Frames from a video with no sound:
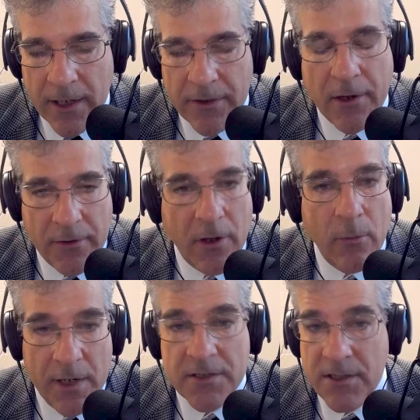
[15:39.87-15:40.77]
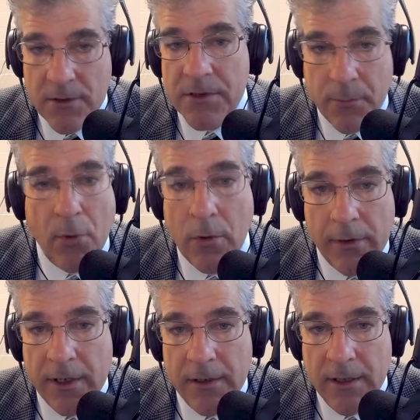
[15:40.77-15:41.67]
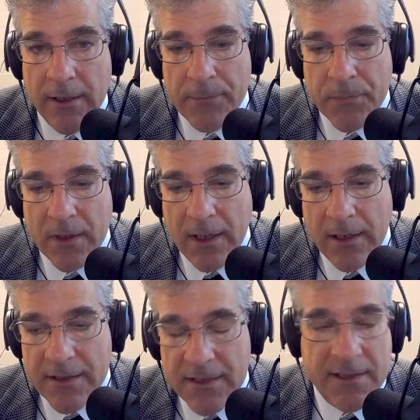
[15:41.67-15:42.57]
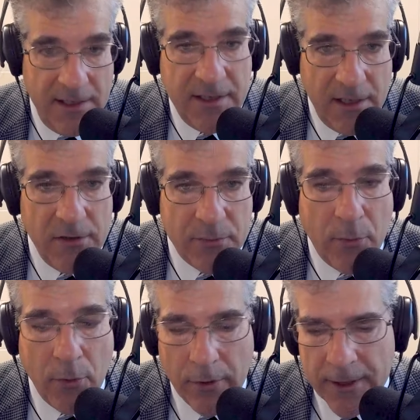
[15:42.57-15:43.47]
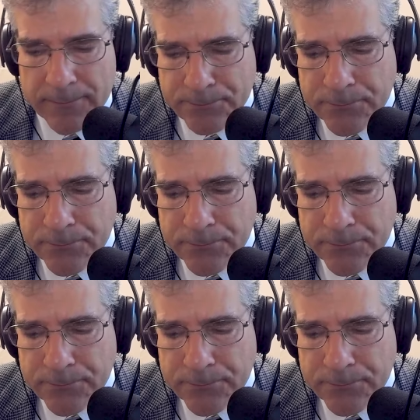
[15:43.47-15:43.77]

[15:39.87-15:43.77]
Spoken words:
and there are ways to use it poorly, it's easy to use poorly.